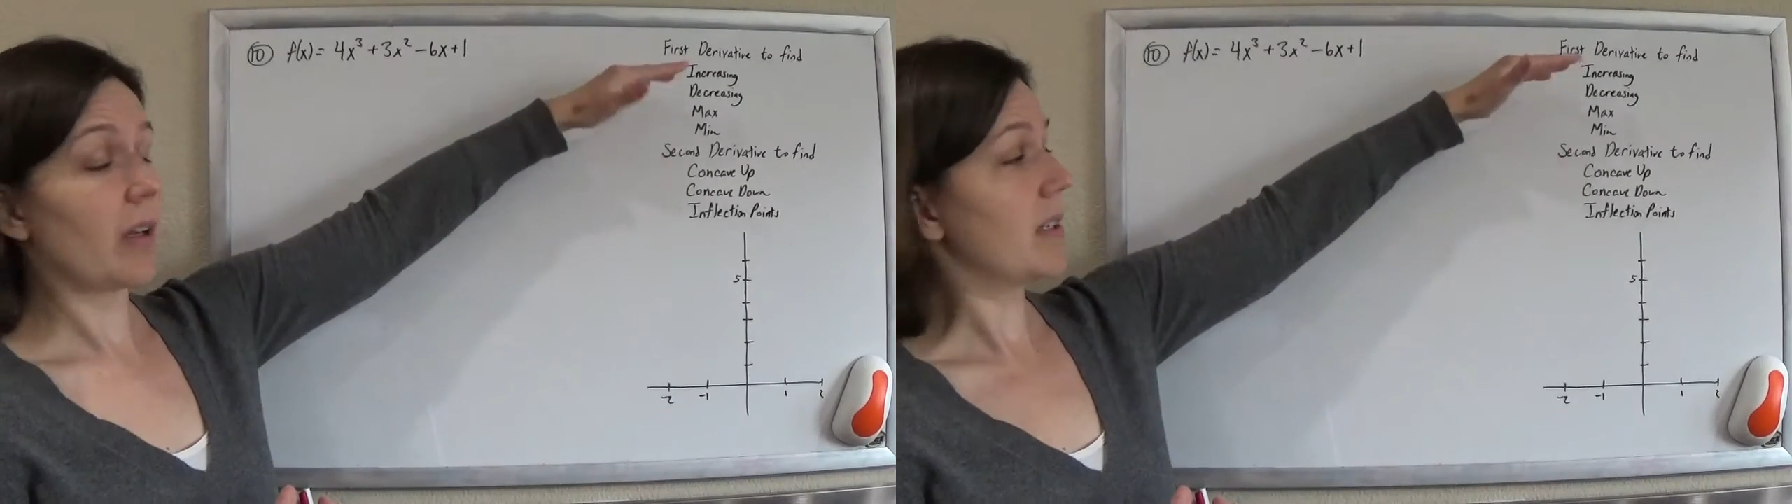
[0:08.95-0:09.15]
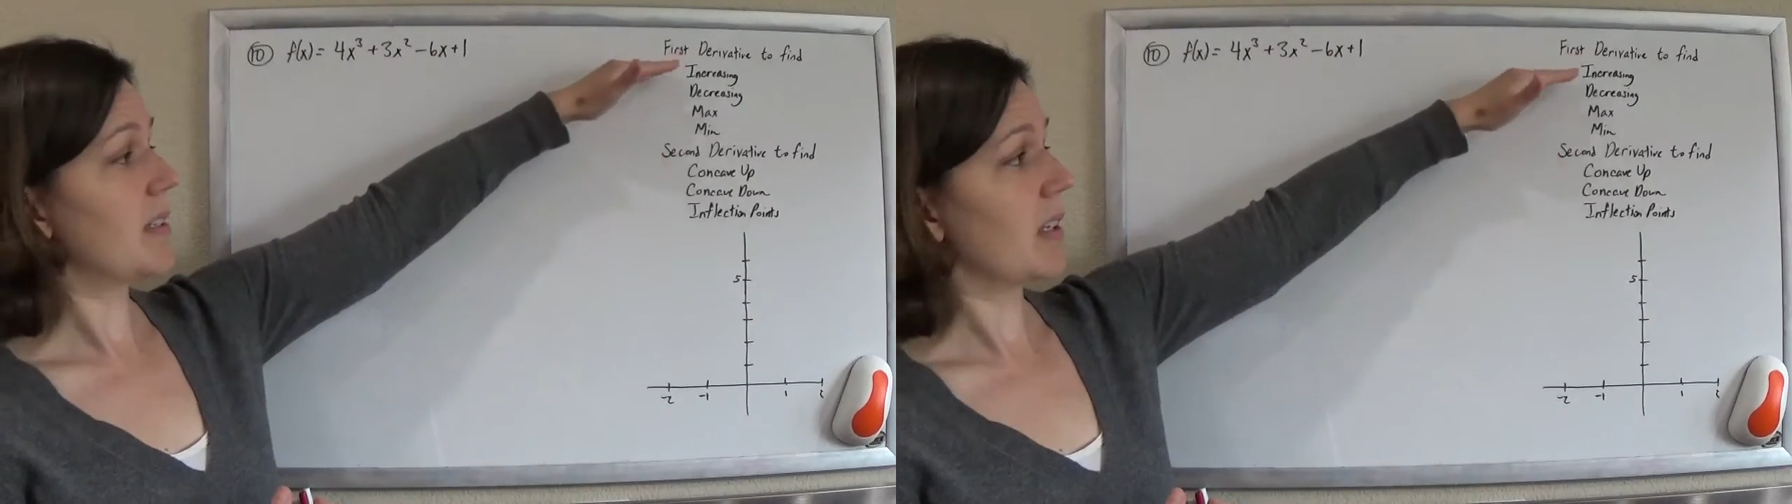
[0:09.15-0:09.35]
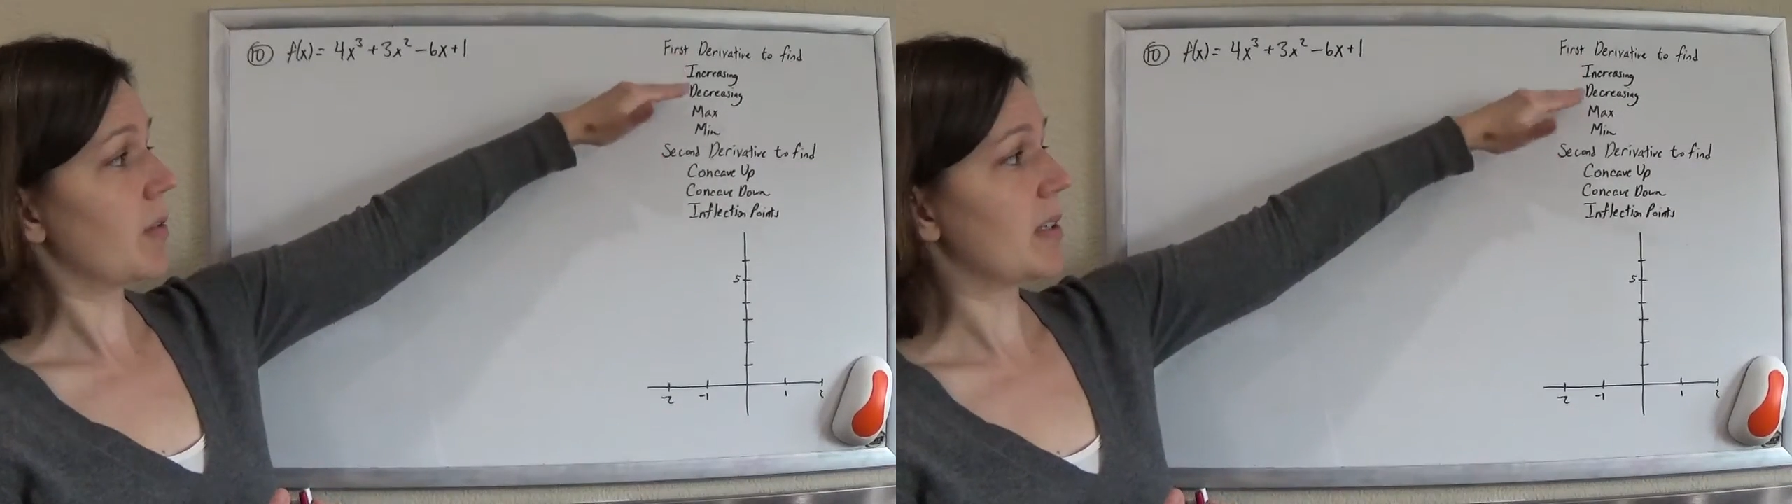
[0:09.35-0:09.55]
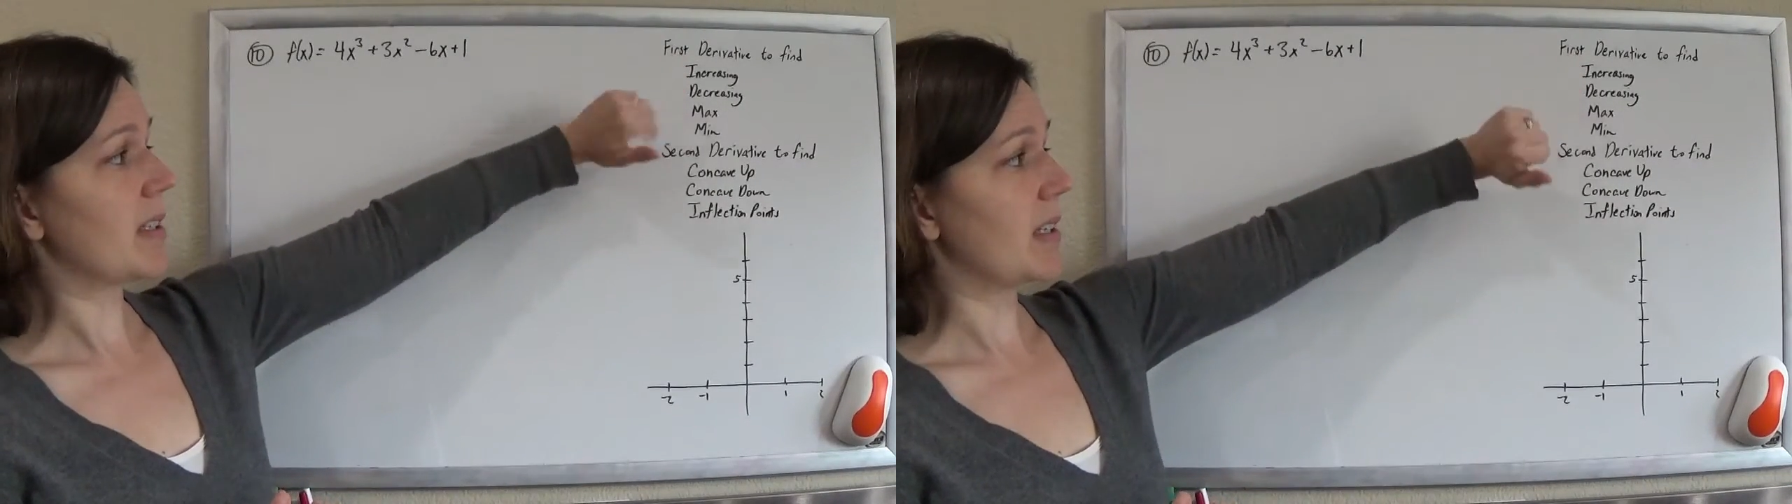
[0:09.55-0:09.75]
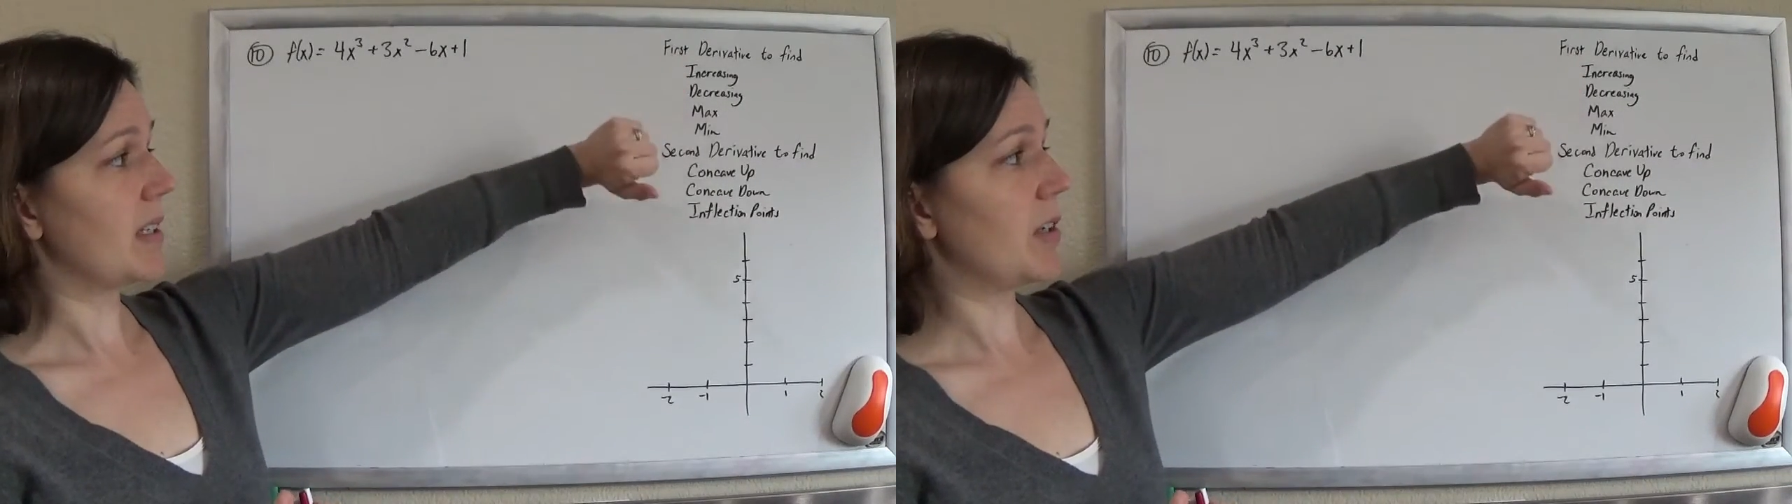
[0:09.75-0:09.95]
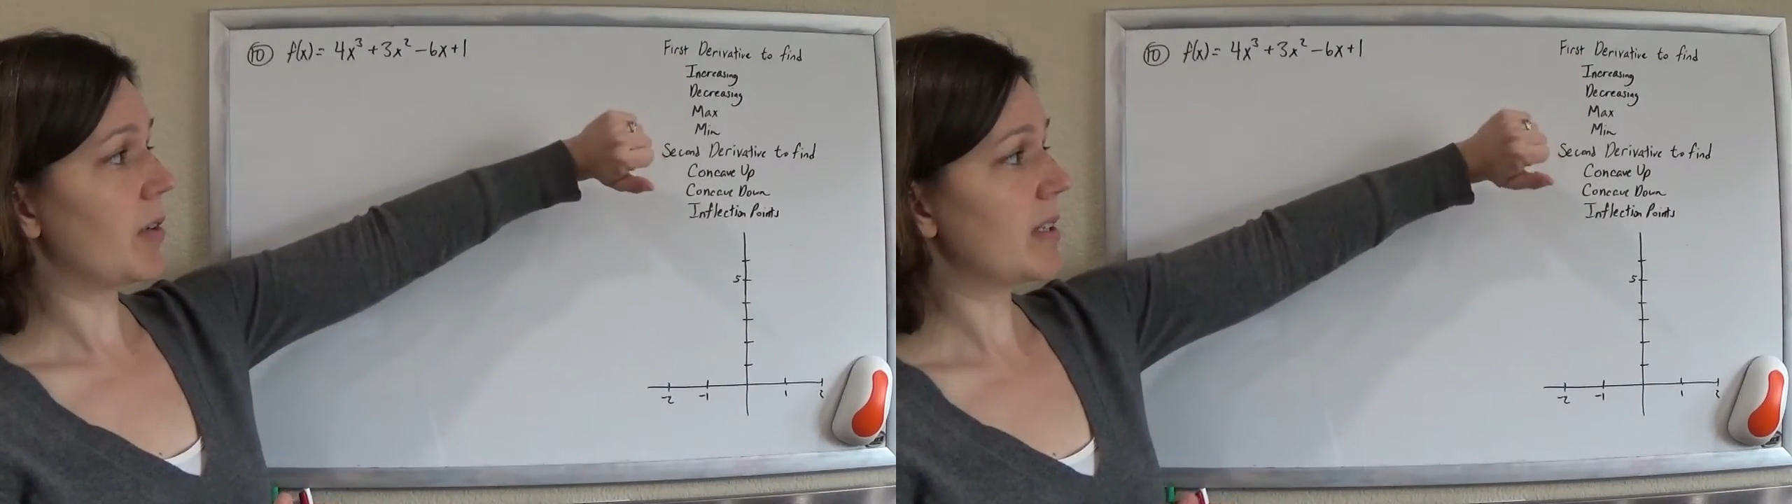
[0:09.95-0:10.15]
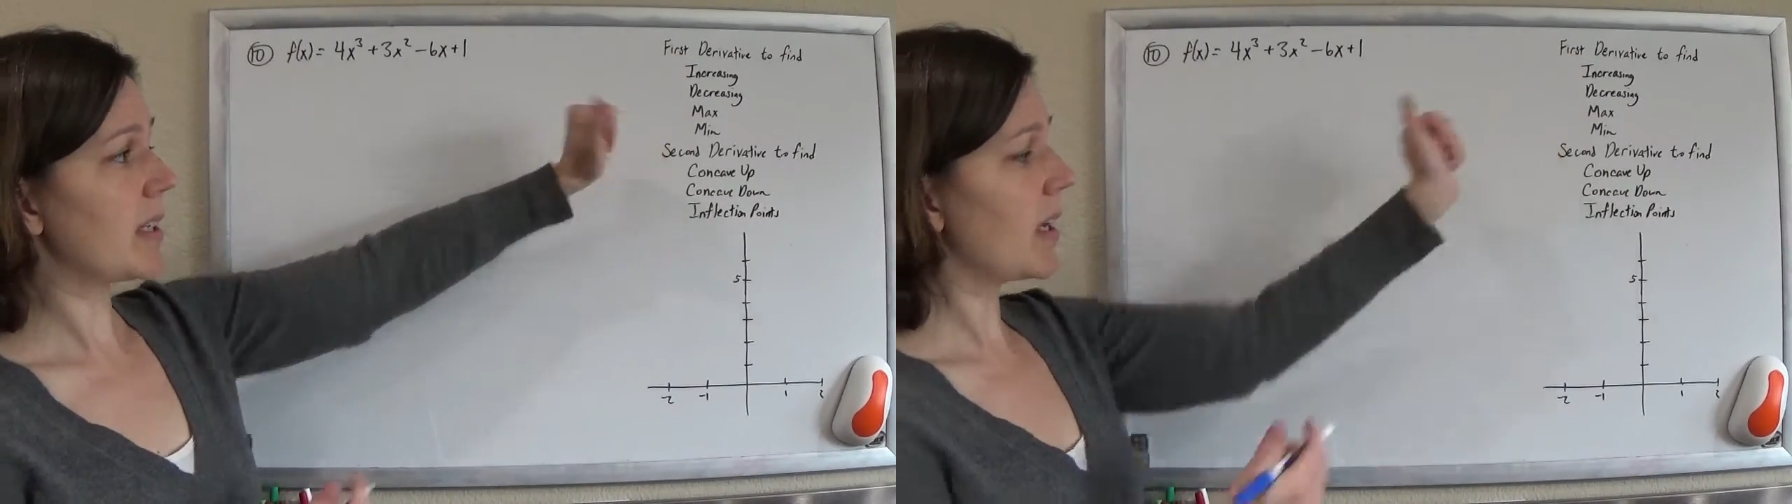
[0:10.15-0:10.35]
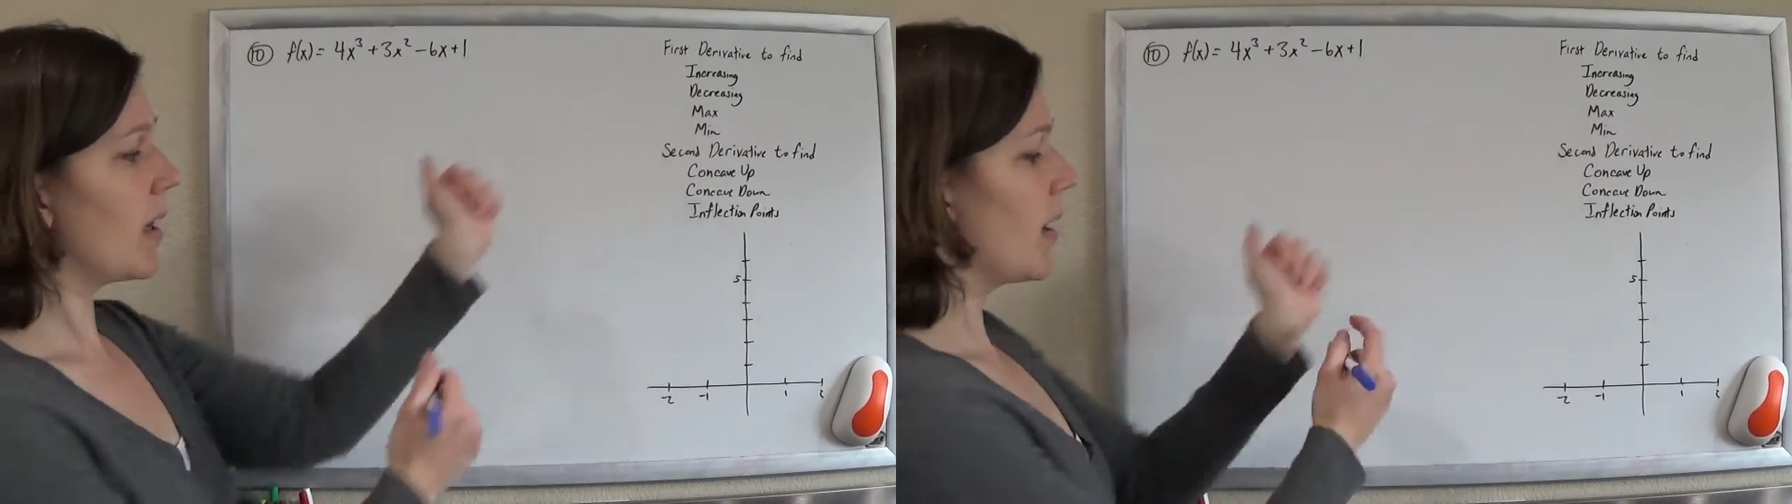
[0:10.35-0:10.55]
it's increasing and decreasing,